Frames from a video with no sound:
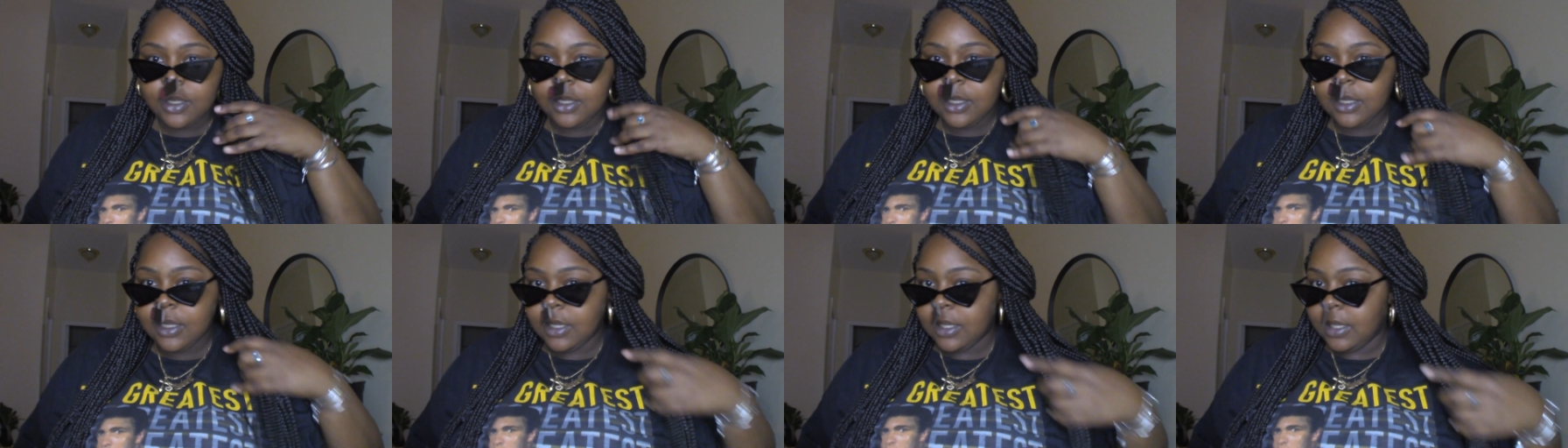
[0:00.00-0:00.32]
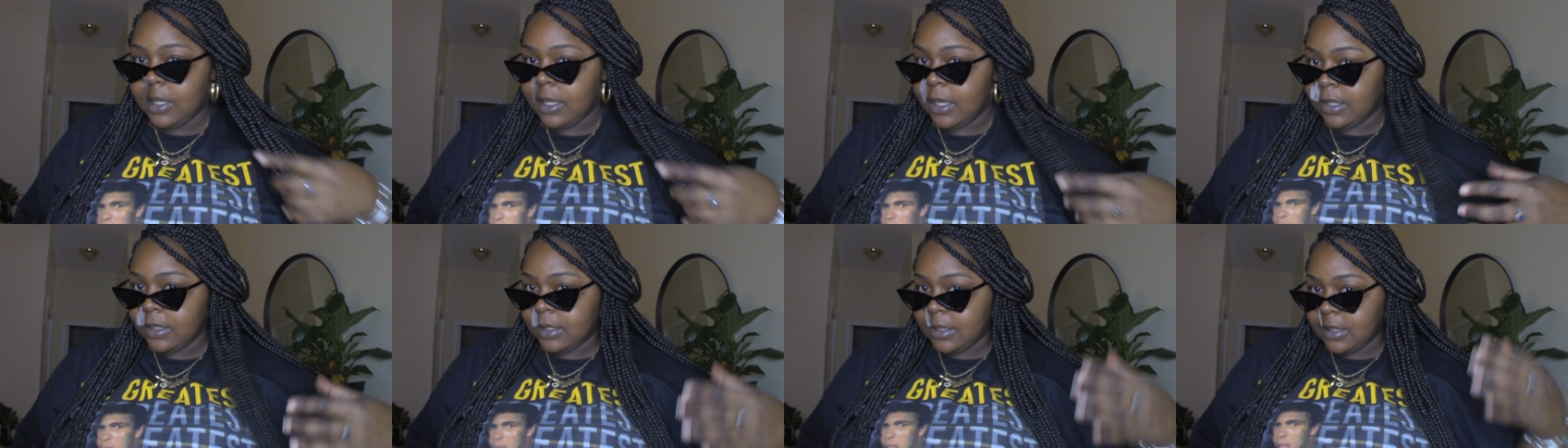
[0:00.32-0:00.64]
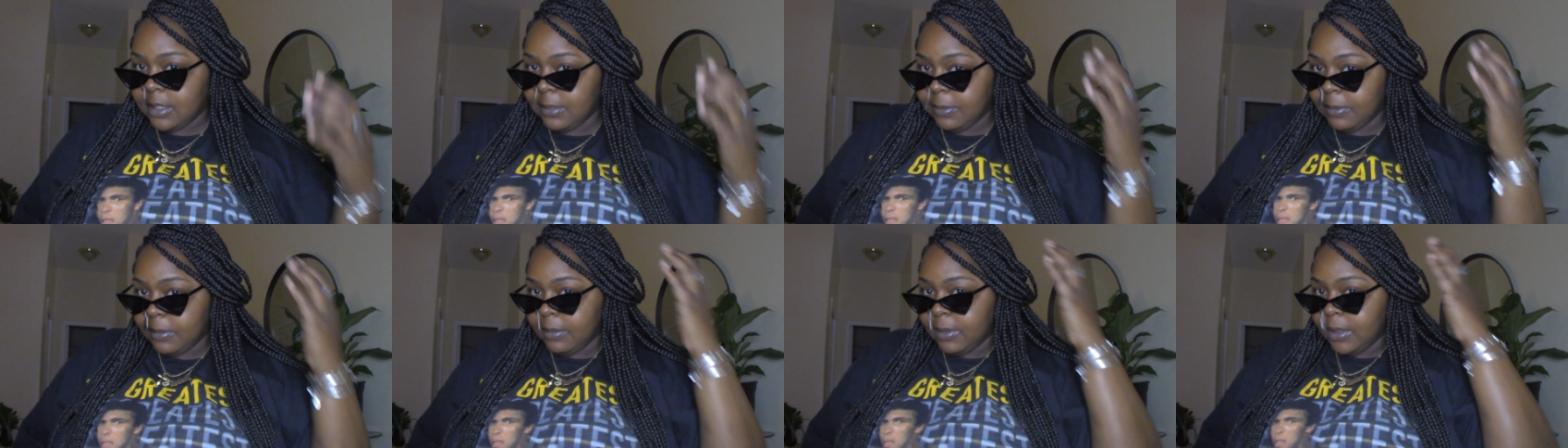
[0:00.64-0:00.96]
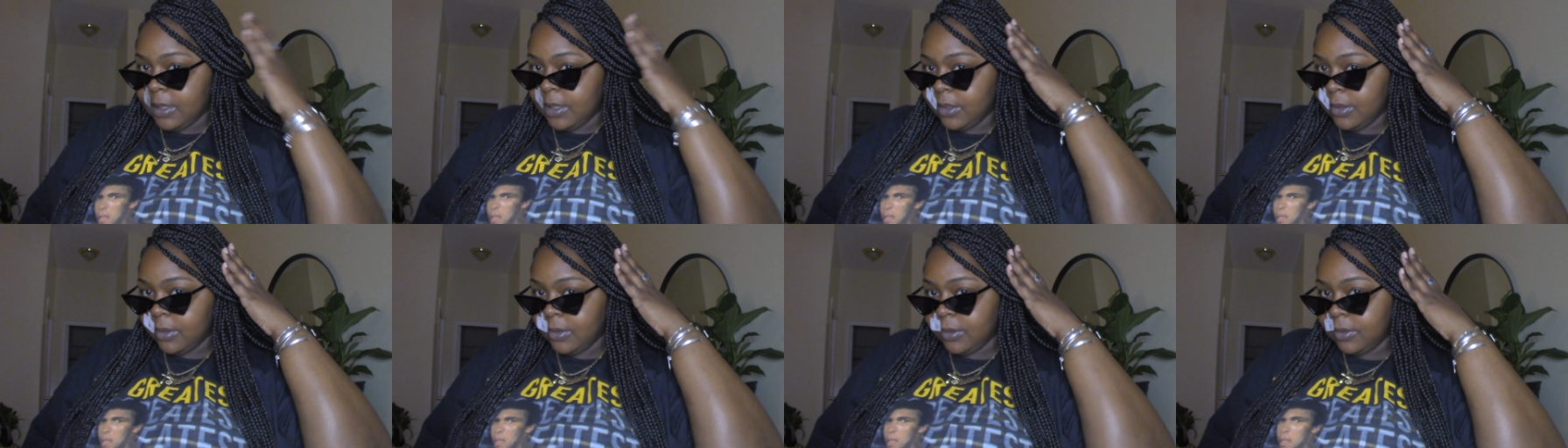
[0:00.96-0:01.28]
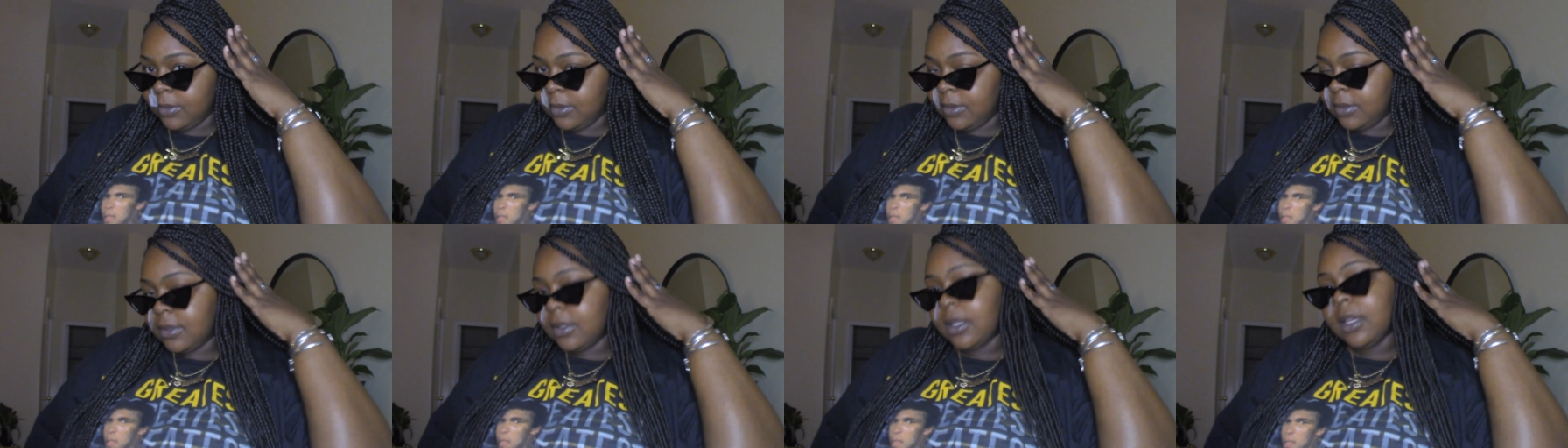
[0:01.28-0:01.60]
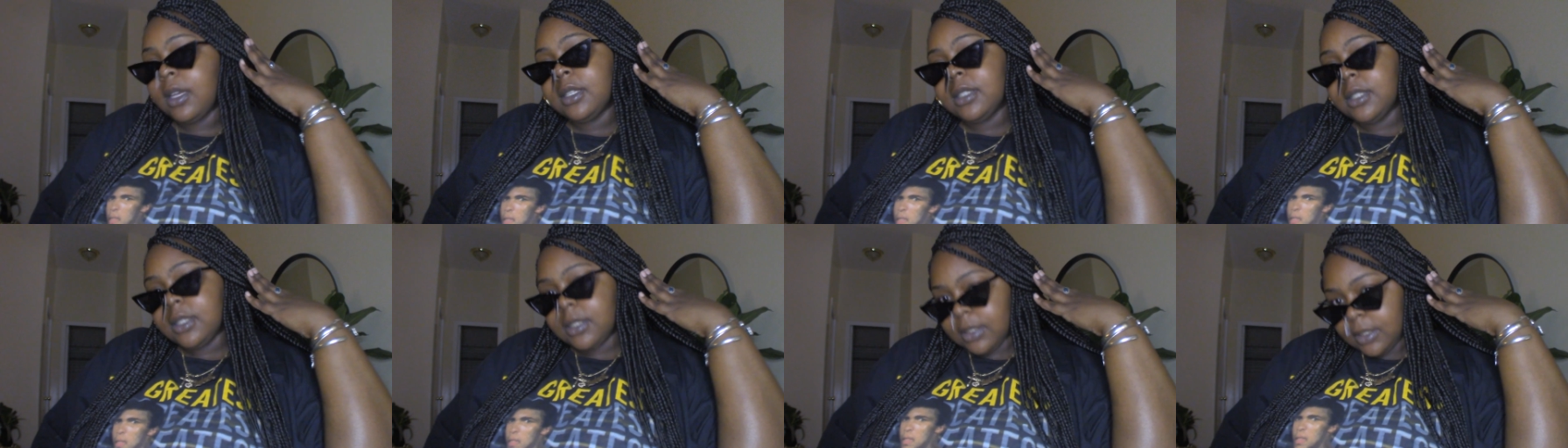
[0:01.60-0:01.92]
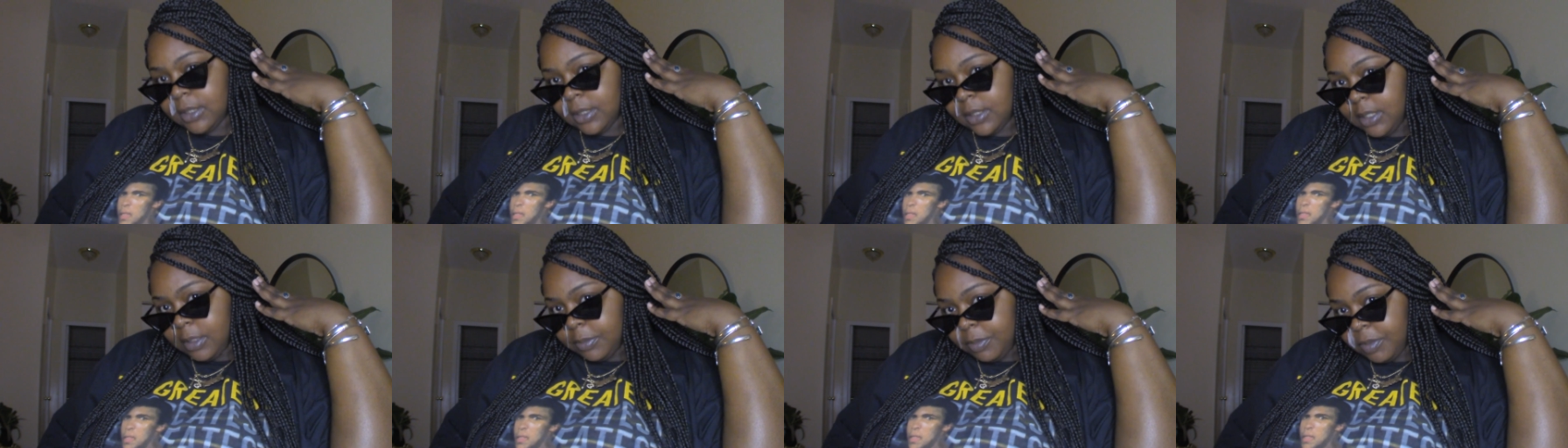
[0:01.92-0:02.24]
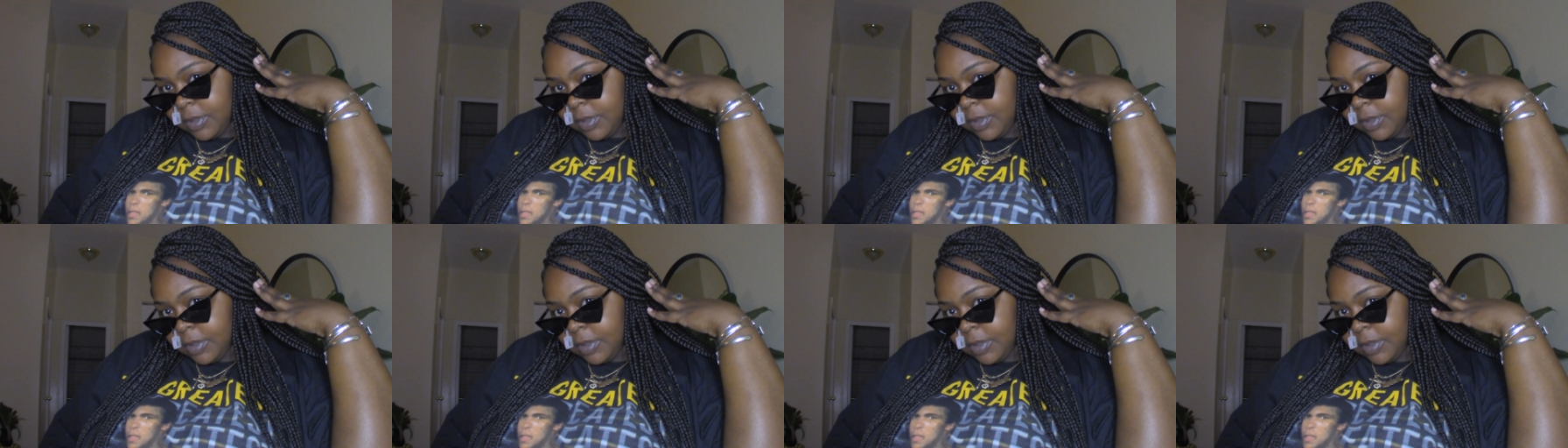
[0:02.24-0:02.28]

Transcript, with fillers: and at the tip of my nose. So I could just look up,